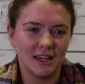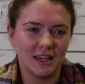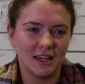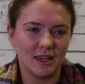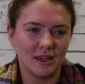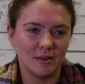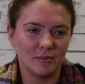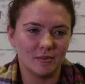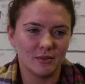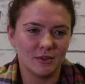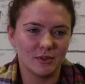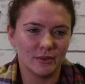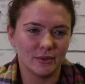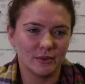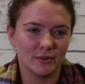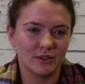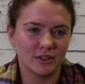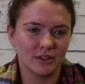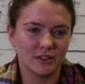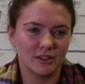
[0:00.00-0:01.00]
Um,
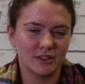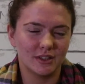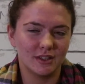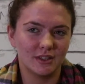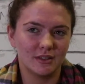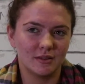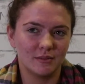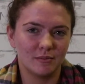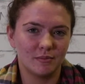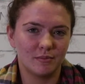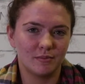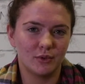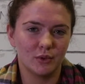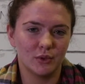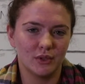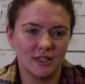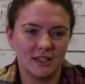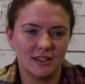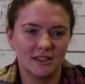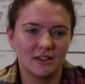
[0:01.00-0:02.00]
so just
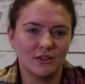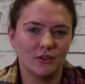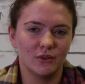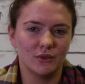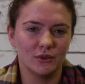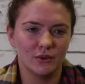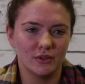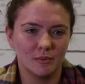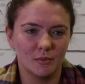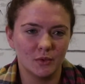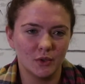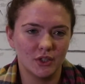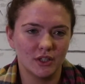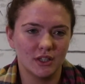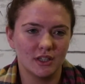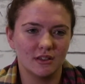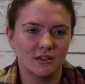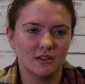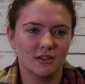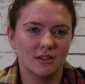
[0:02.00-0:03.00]
processing all those
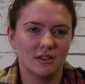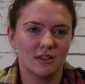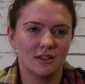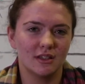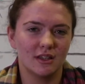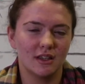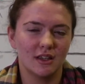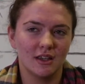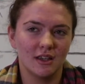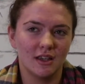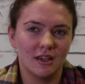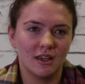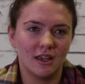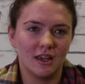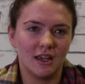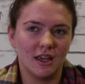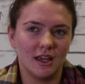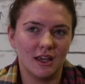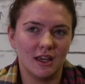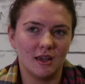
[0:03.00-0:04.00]
emotions,
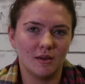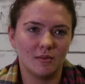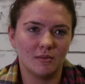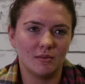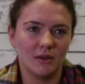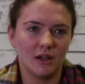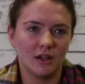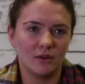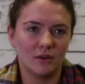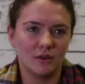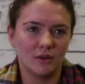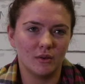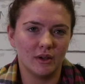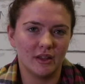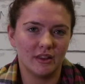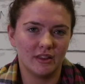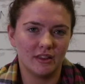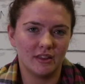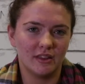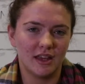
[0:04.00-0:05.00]
um, along
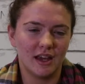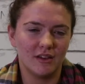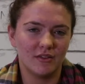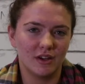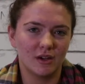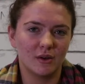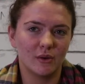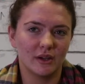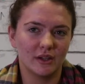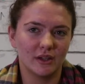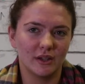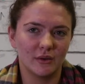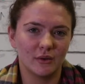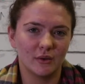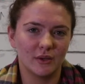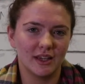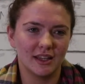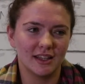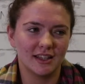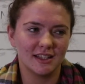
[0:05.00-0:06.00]
with having to quickly go
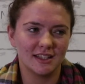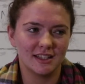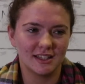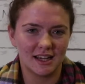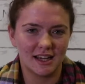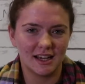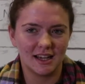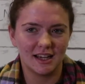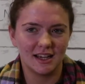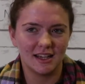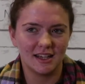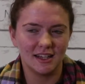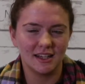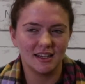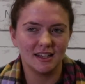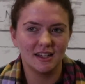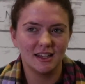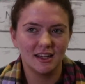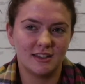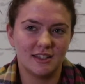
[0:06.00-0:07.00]
and get the scan
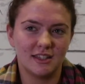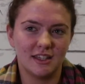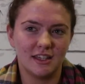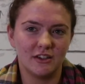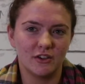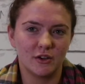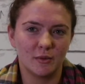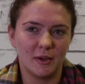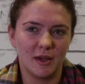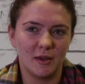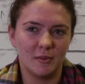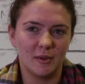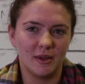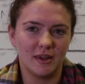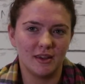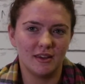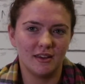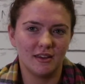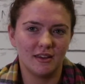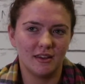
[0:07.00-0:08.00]
and seeing your
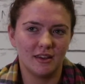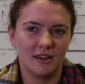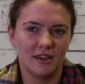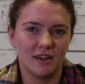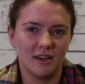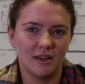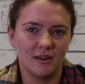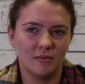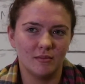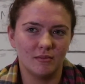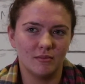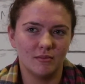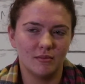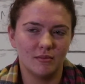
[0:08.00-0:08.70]
baby, um,